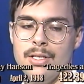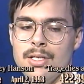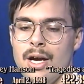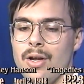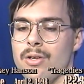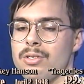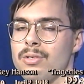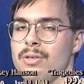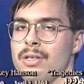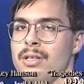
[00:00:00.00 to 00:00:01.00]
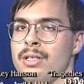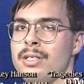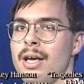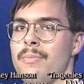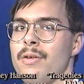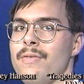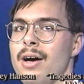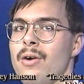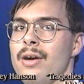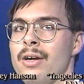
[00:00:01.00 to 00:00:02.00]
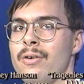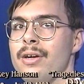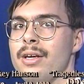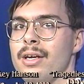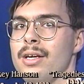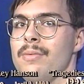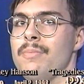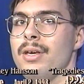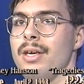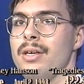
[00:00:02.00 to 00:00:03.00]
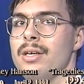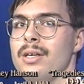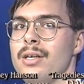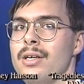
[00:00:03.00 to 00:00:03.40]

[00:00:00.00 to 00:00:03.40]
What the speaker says: it's not also an example of how arrogant can be.